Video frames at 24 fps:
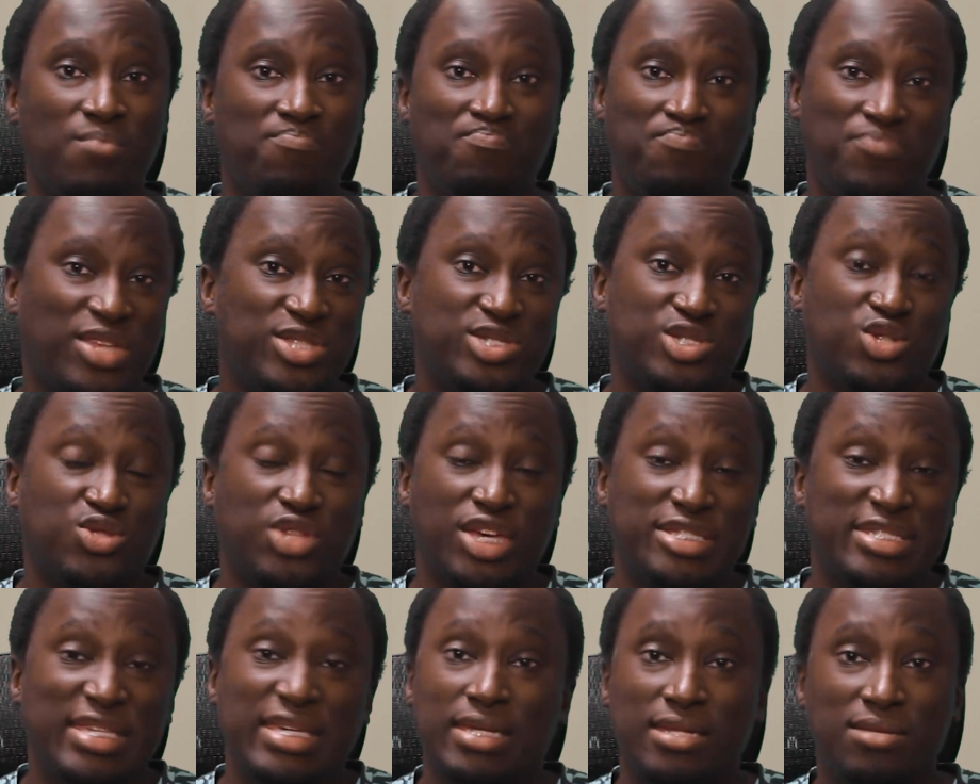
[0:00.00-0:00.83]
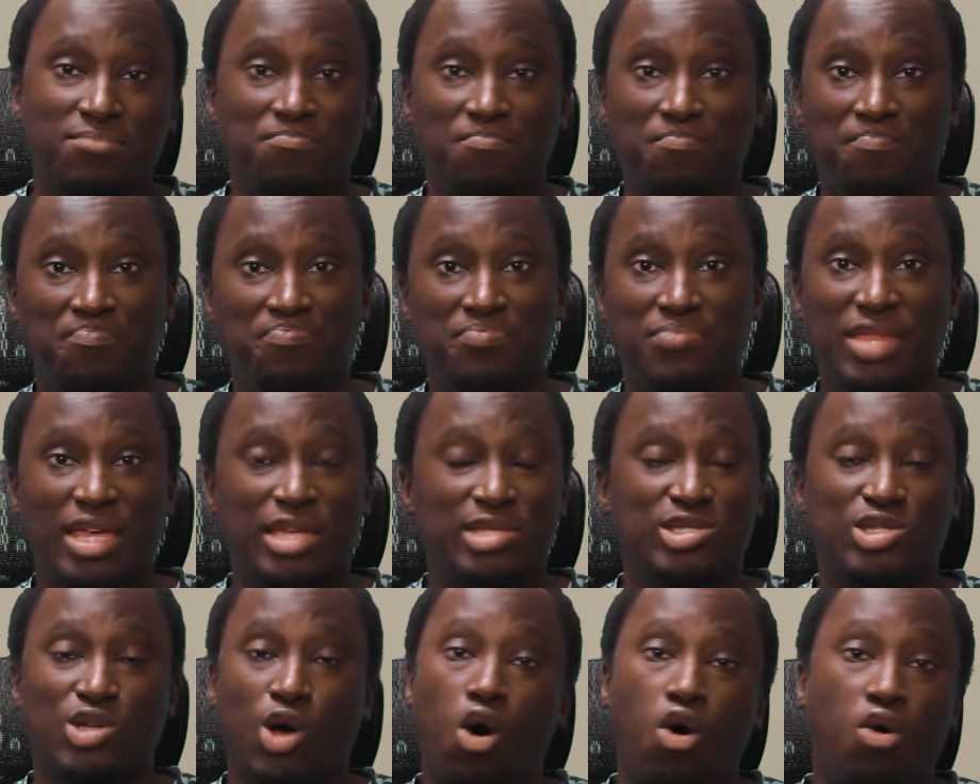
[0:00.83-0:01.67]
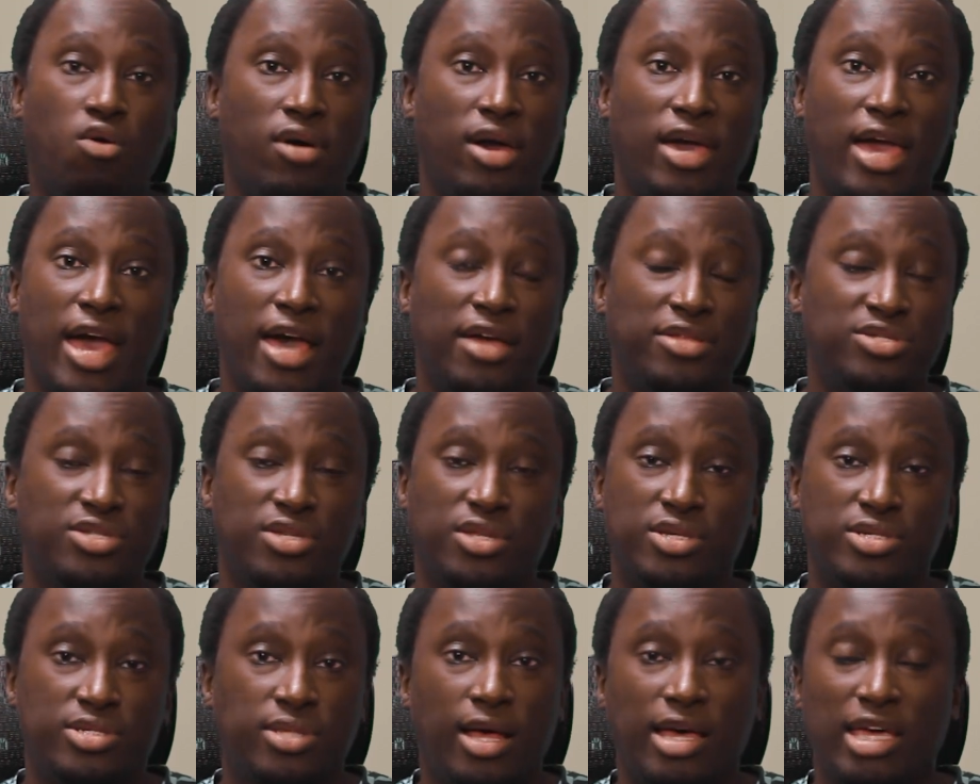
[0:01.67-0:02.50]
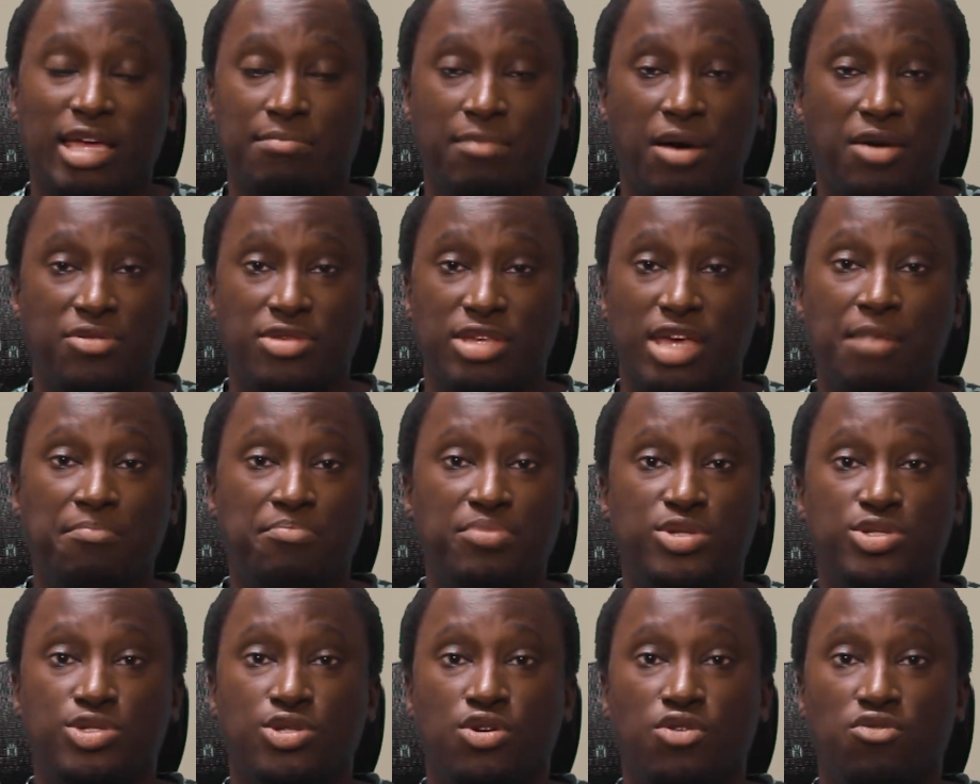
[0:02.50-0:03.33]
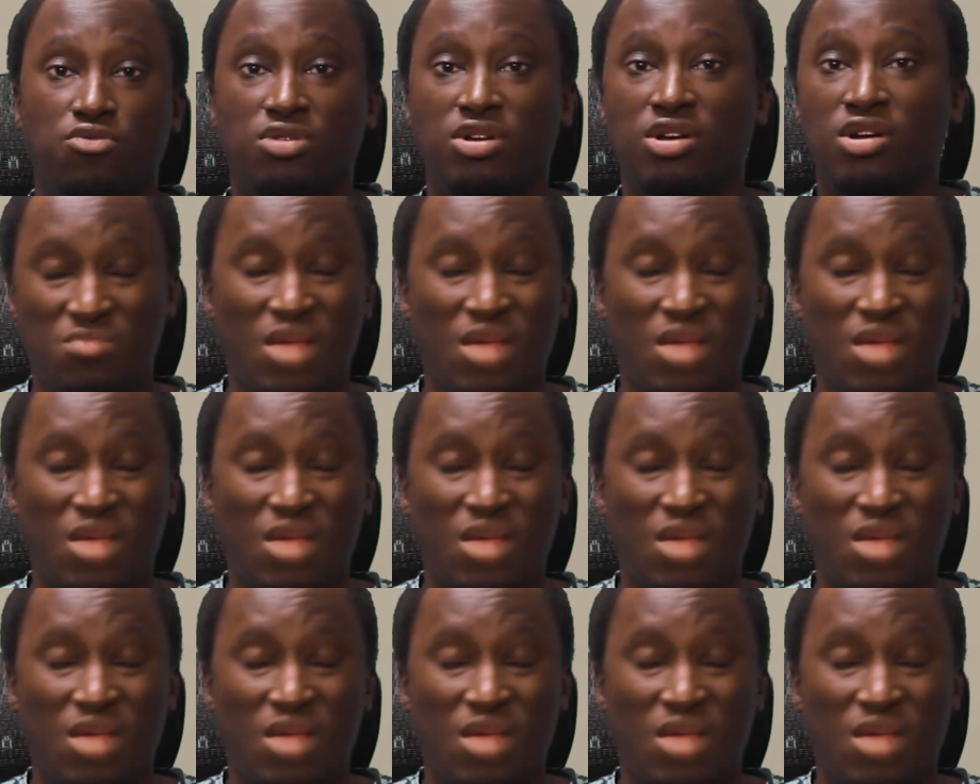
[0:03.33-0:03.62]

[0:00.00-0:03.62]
That's it. That's all I had to dislike about the episode.